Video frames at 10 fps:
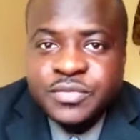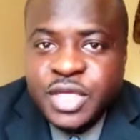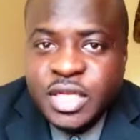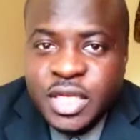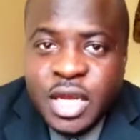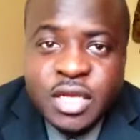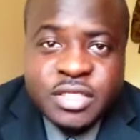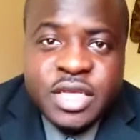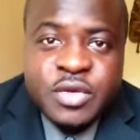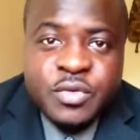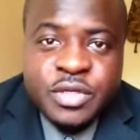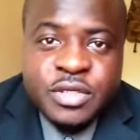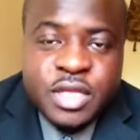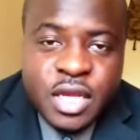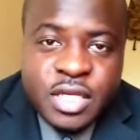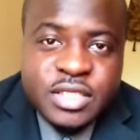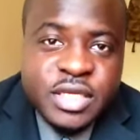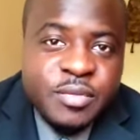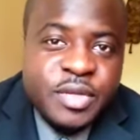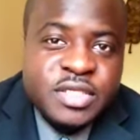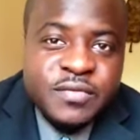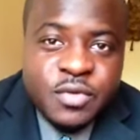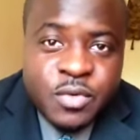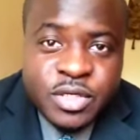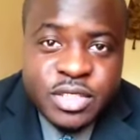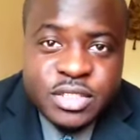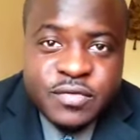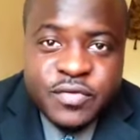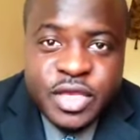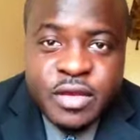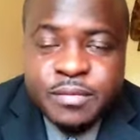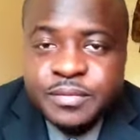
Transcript: and the architect would take the place of the quantity surveyor.